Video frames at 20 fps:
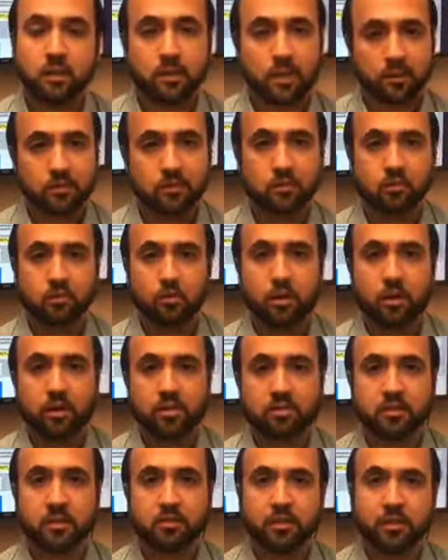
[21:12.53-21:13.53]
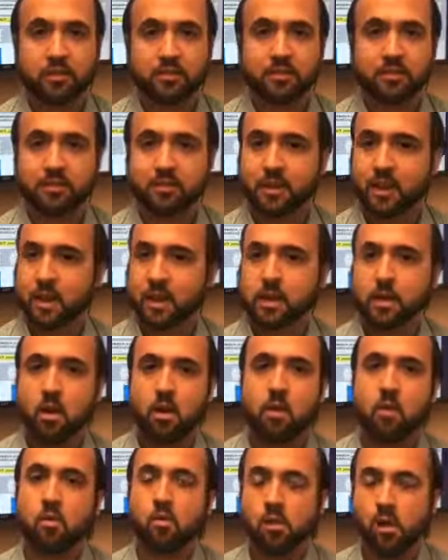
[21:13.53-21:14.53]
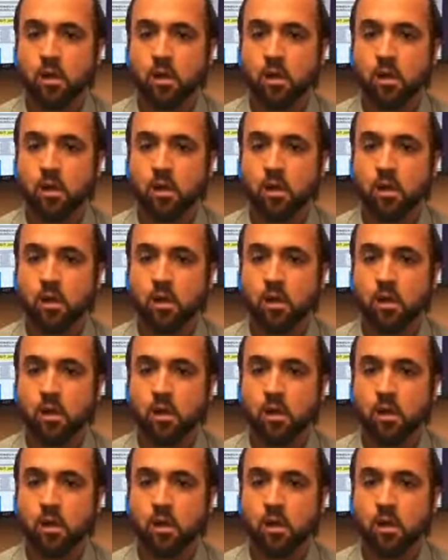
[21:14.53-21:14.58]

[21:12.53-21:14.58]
that's the strongest evidence to say hey no